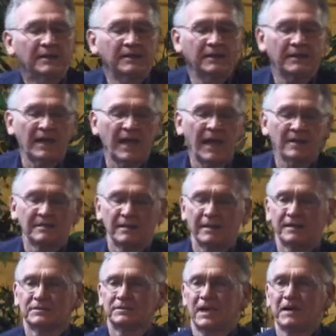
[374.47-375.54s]
the
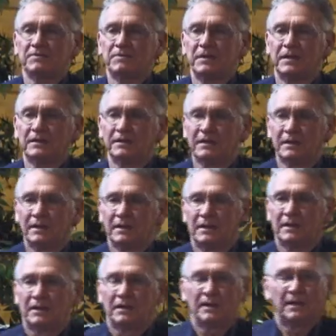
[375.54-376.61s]
Catholics had been
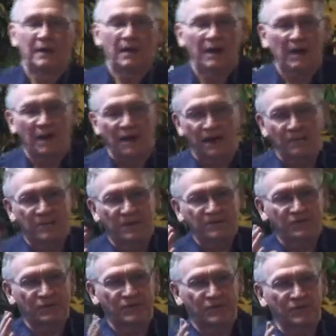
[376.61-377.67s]

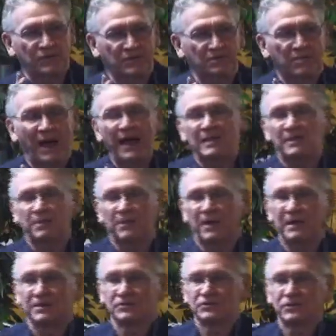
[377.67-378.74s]
persecuted by the
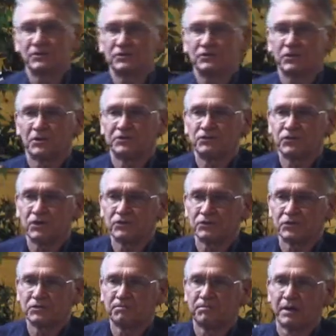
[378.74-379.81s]
Protestants. Their
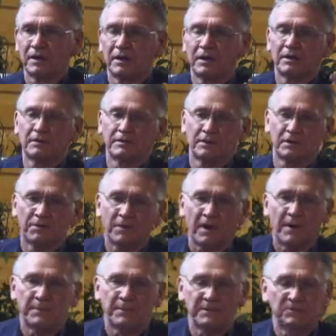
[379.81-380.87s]
churches burned, their
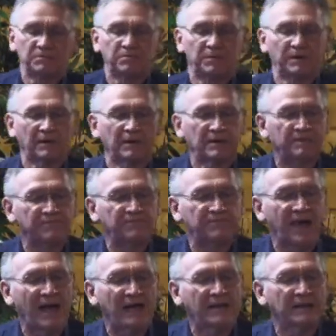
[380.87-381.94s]
properties burned
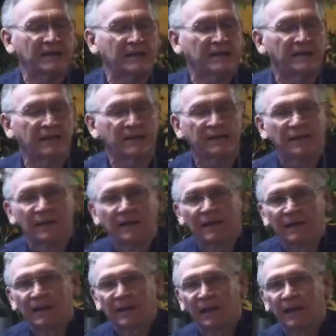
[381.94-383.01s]
violently
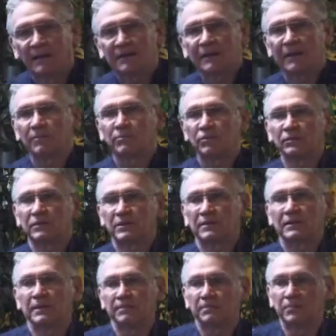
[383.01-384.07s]
and
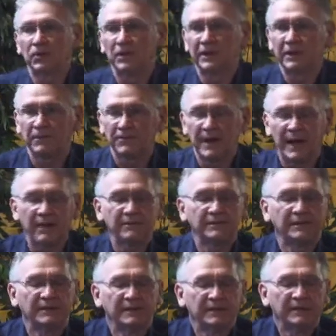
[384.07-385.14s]
bullied around.